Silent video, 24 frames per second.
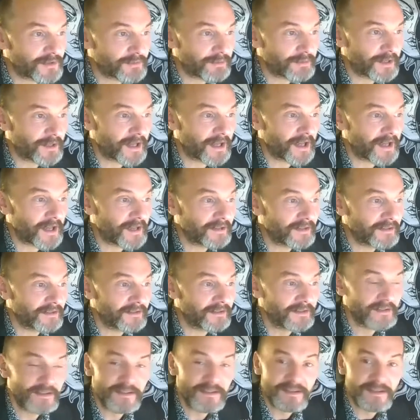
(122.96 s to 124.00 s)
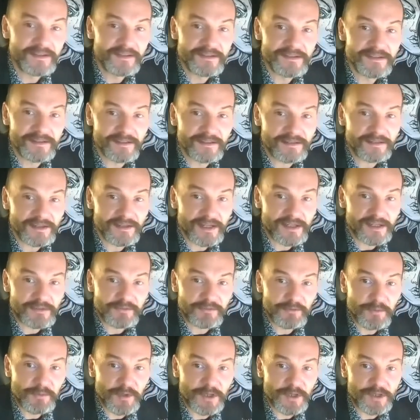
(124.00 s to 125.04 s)
to plan success
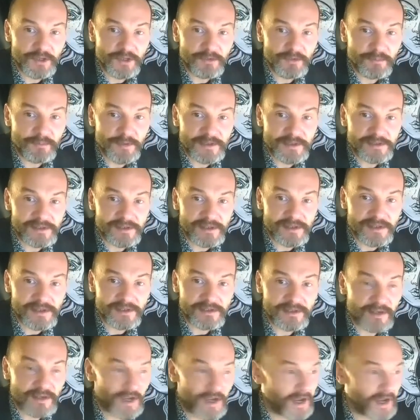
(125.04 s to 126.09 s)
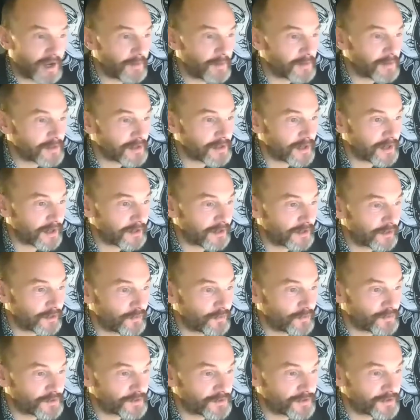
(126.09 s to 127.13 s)
for my new business, which I'm going to
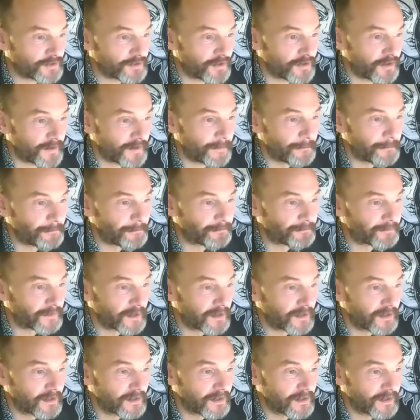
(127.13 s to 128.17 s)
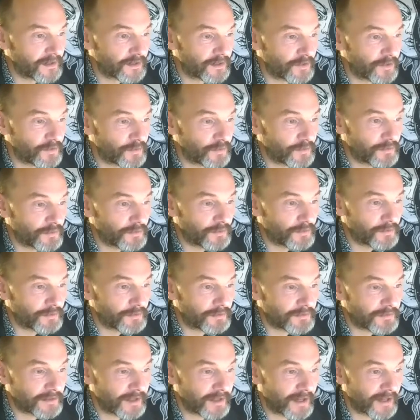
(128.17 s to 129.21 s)
launch tonight,
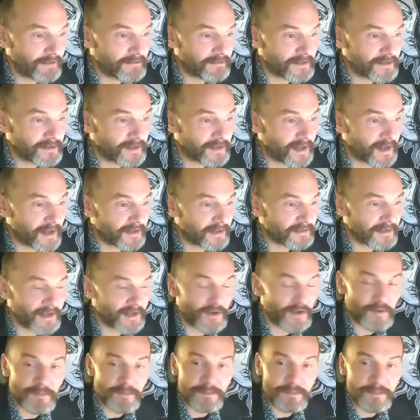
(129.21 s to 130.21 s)
called Claritech, to help